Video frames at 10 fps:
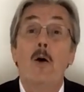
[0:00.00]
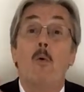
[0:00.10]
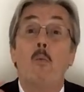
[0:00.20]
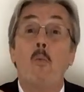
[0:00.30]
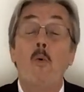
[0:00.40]

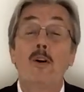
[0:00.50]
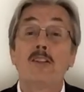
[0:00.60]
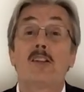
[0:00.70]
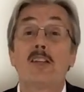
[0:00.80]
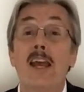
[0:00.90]

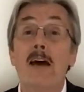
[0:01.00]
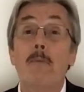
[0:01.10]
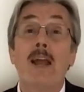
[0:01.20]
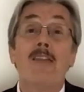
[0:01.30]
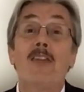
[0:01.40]
One
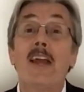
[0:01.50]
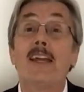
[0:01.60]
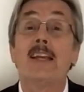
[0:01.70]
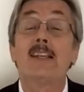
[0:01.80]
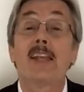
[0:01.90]
step, and they
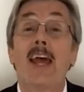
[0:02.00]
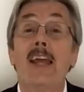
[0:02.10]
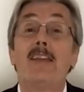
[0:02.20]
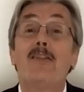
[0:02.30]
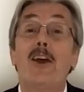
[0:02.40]
can
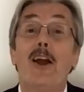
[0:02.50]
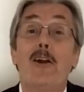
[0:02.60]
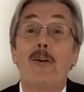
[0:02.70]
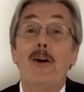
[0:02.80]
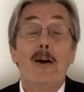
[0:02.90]
take
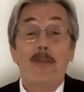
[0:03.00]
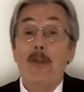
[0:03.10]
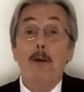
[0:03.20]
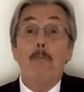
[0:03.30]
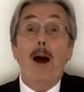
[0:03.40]

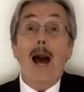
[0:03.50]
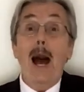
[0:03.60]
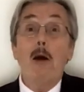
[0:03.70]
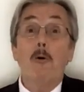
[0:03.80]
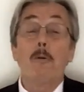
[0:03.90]
their
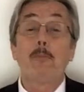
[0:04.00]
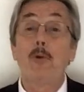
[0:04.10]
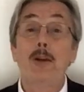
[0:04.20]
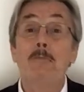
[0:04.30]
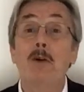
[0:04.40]
power
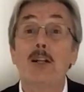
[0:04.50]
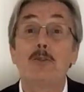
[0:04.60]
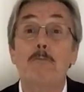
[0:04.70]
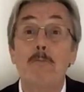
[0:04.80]
pretty much